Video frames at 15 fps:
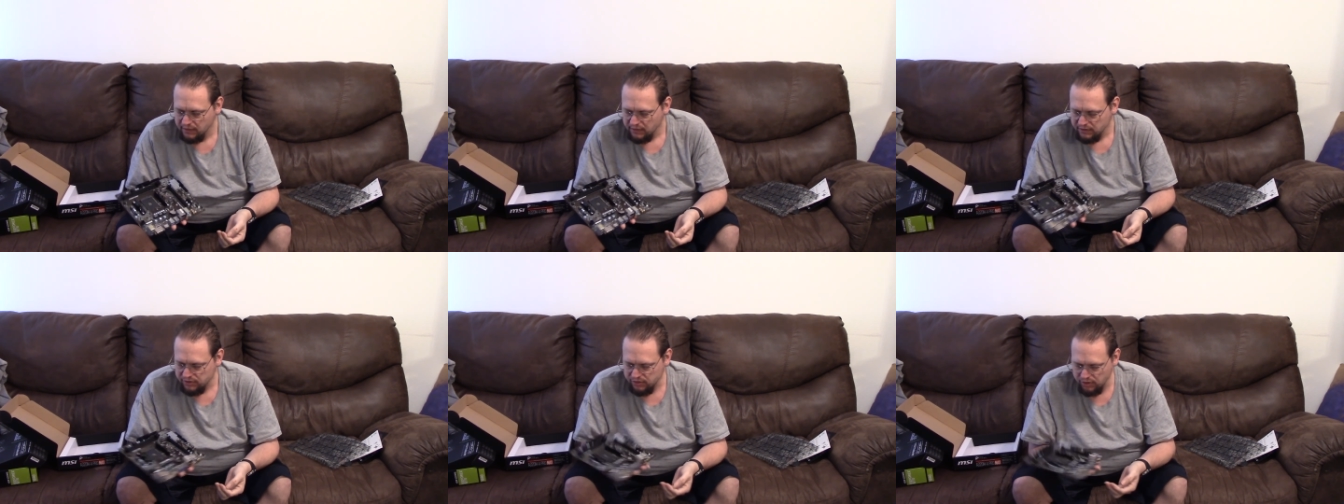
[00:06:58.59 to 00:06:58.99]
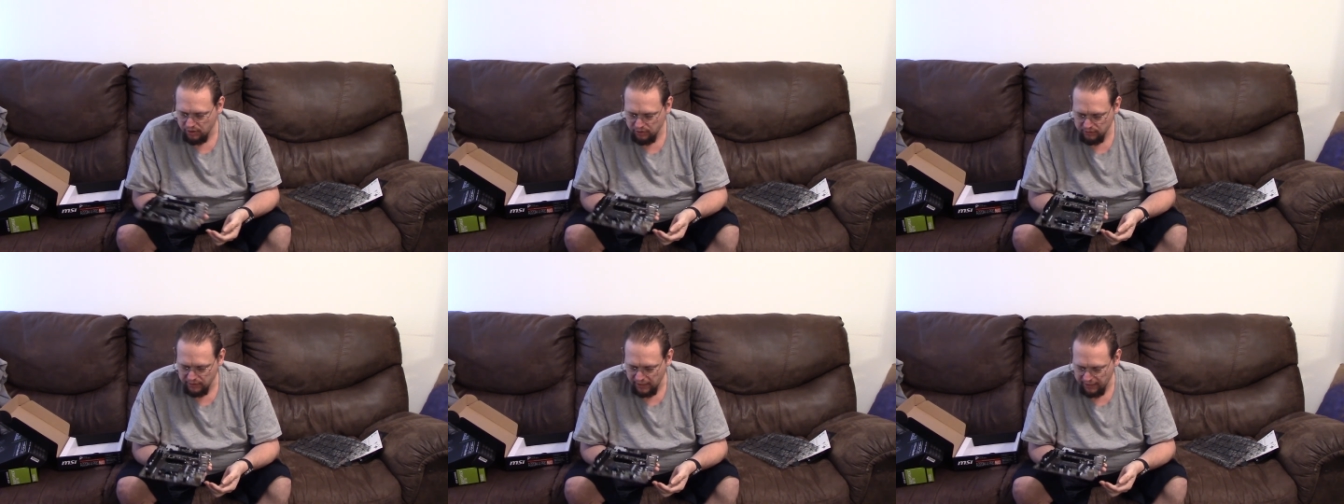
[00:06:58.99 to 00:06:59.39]

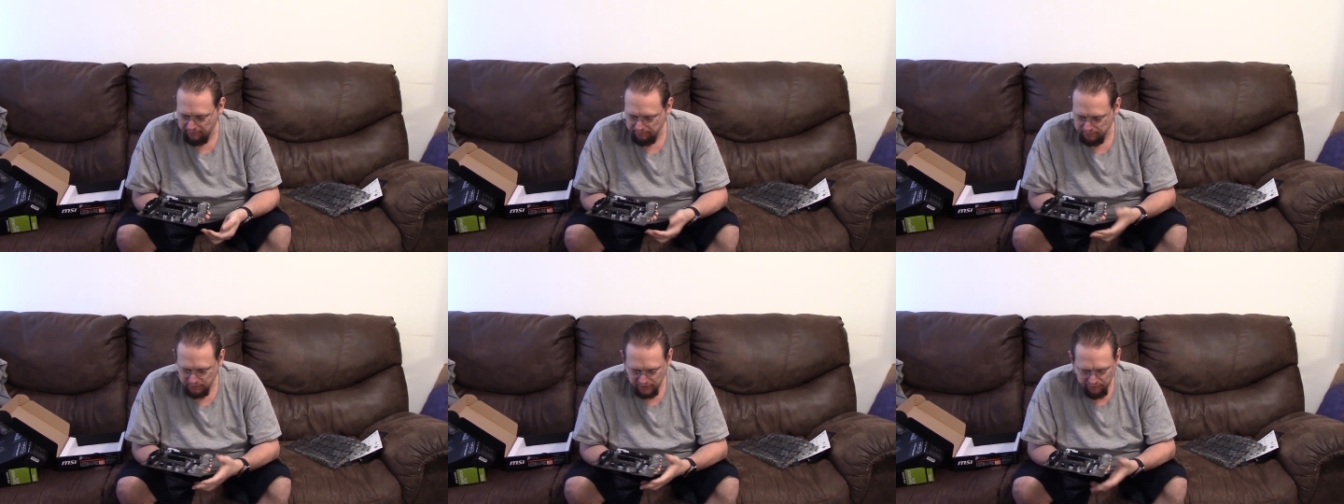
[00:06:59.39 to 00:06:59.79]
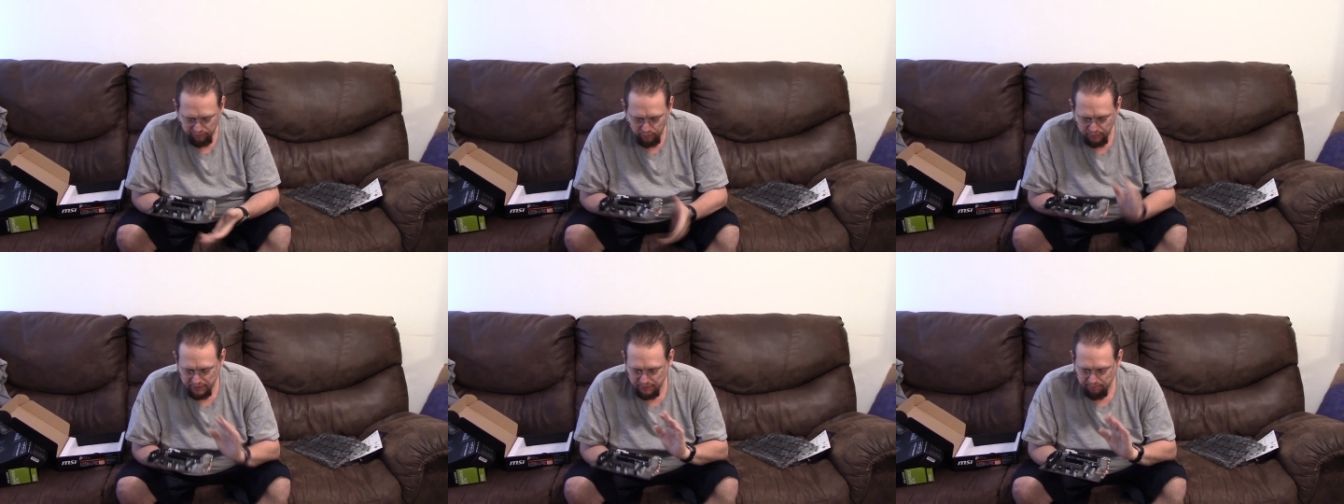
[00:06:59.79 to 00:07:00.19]
So I'm looking
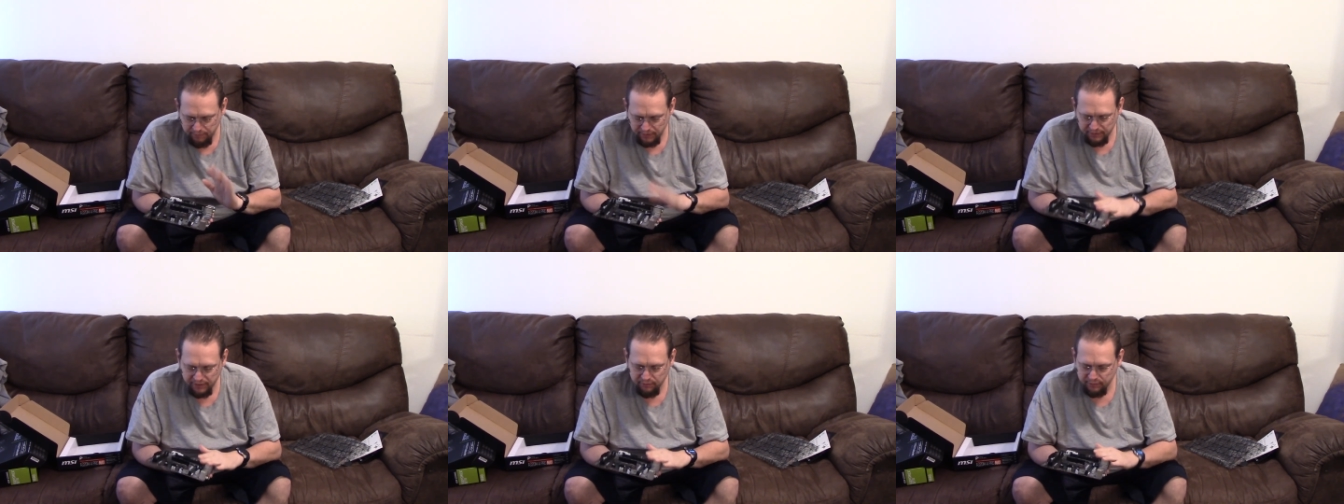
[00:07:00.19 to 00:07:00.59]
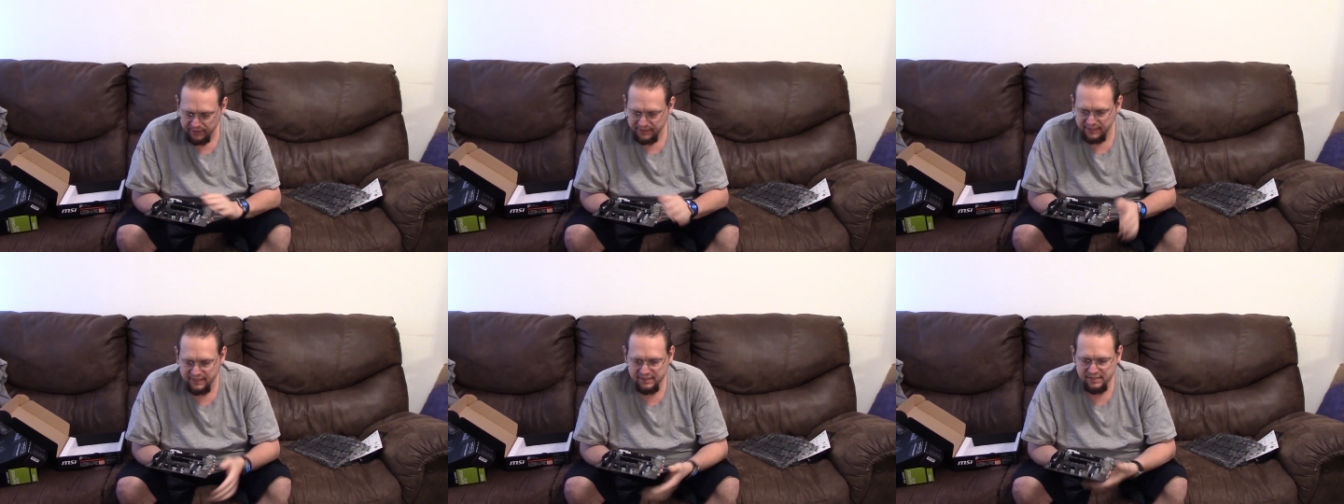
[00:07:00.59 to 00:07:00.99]
forward to building with
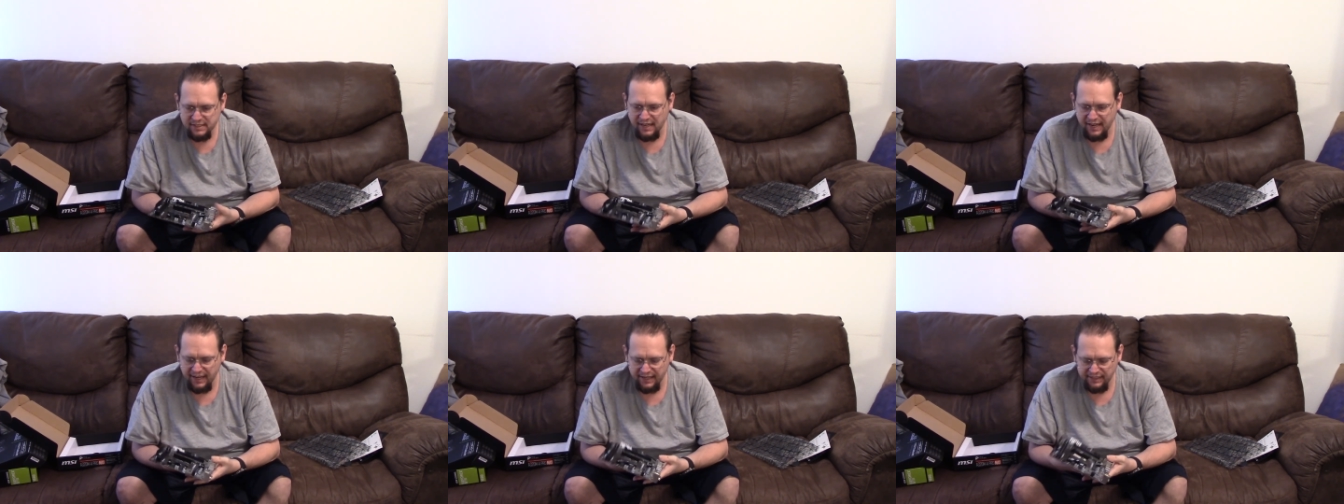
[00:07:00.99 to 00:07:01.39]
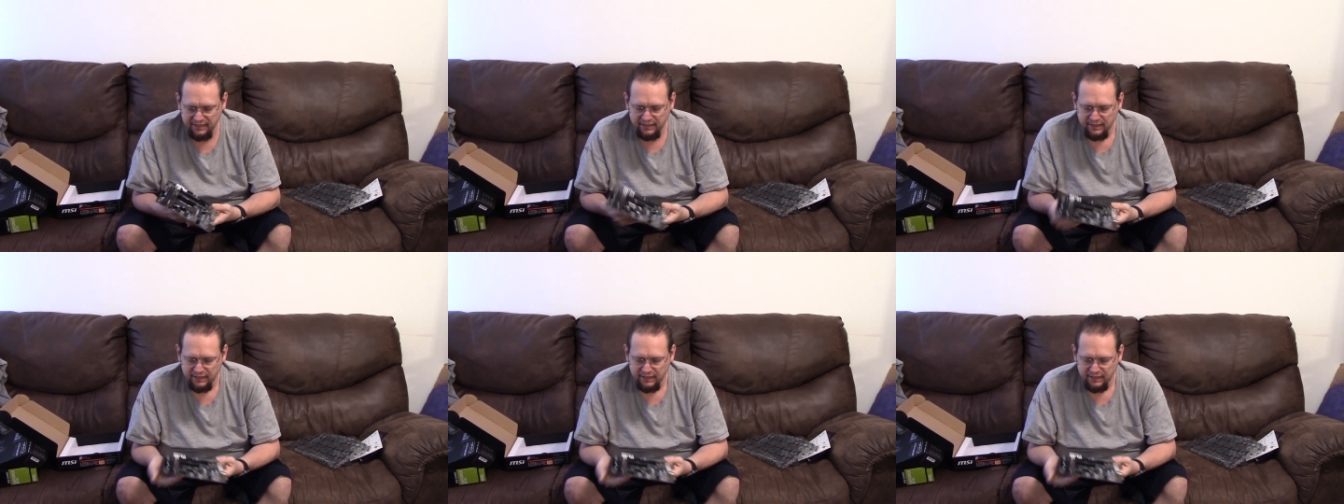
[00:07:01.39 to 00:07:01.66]
this and